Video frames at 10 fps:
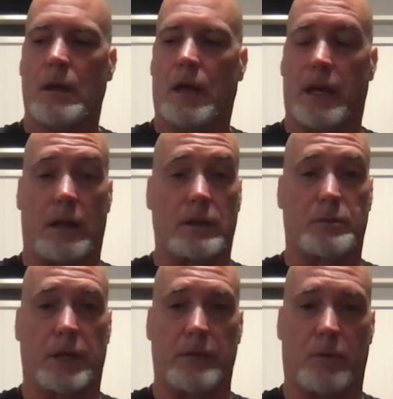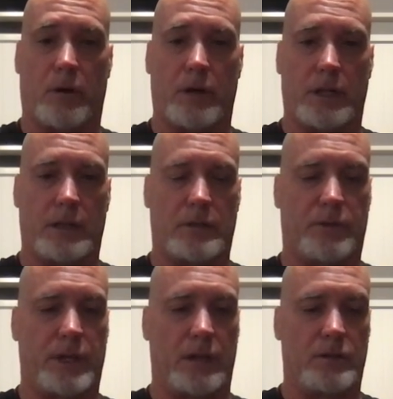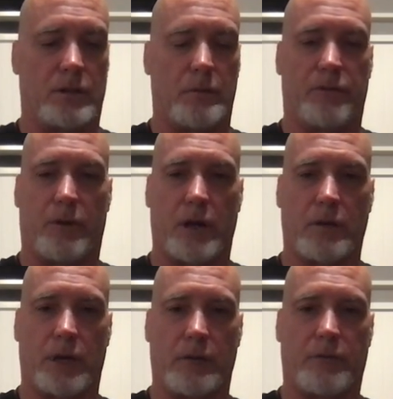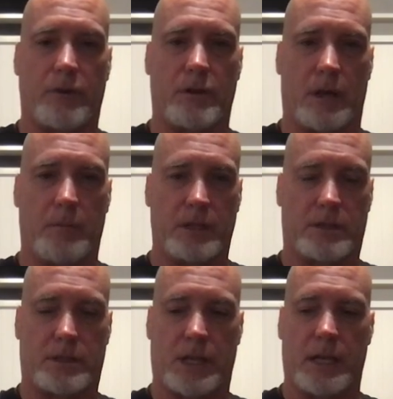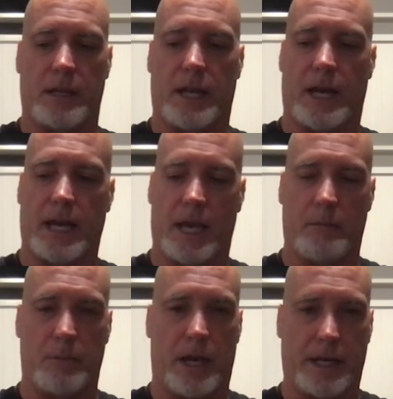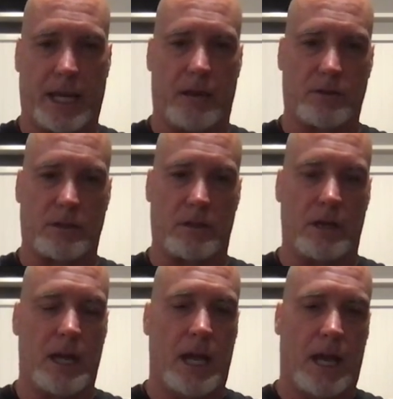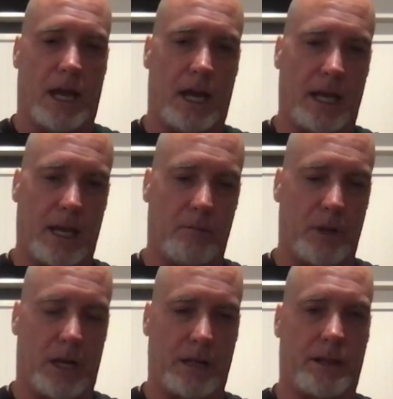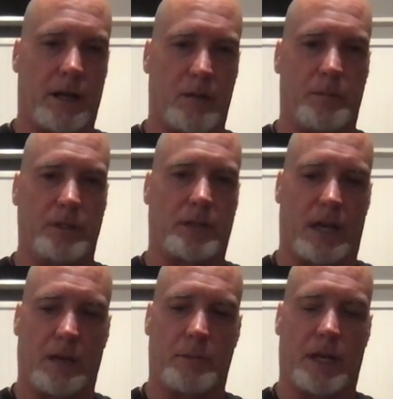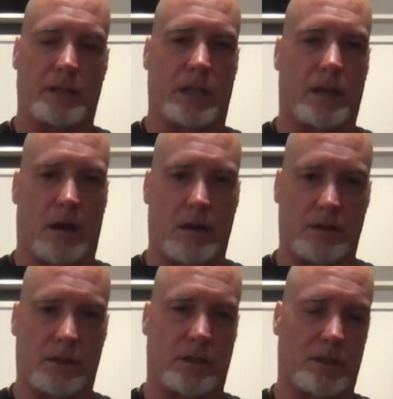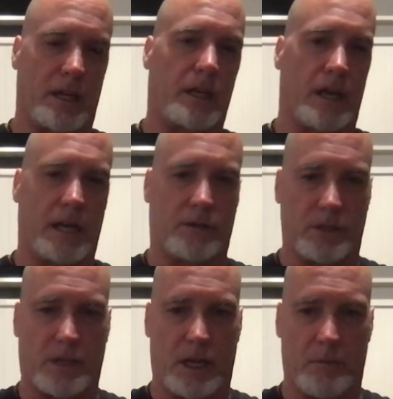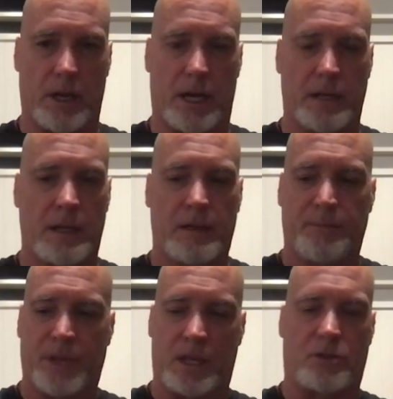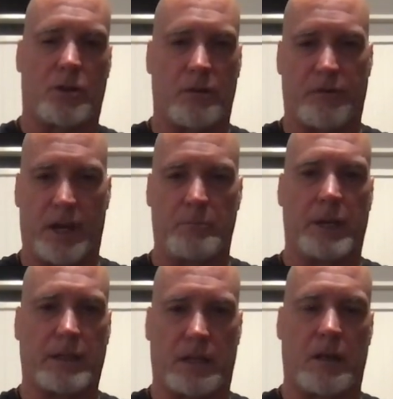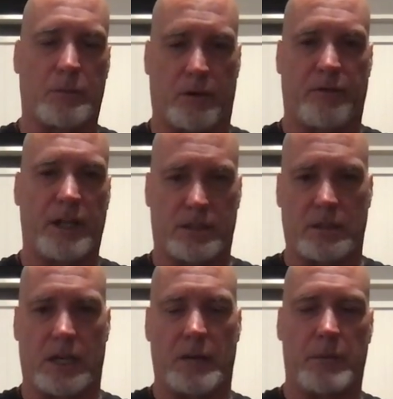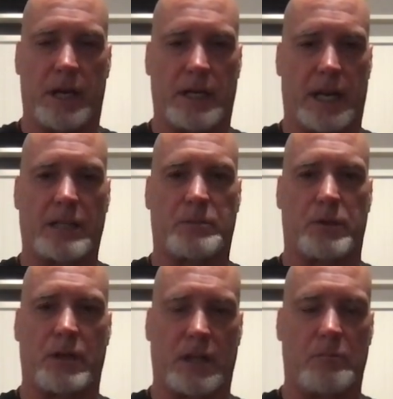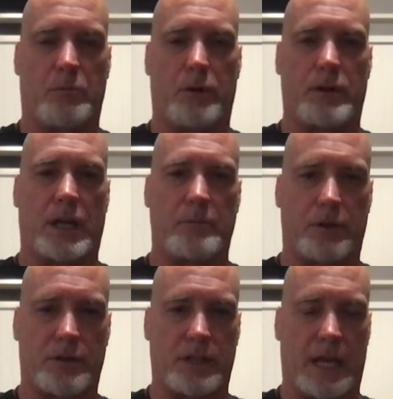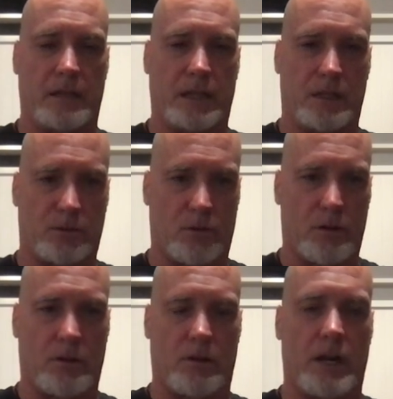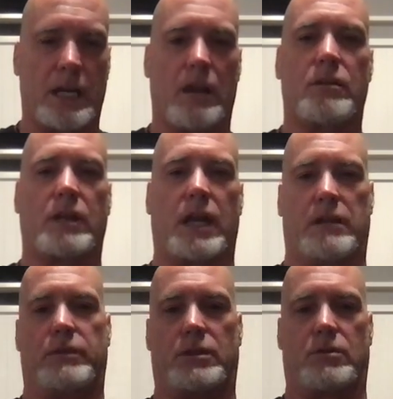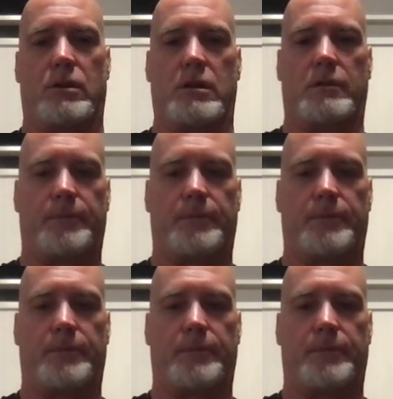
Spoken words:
And I'll explain more in this video. So before I go any further, I must say that I am not a counselor. I am not a therapist. I am not a psychologist, a psychiatrist. I am not a certified mental health professional. I am not an expert in borderline personality disorder or any other kind of disorder.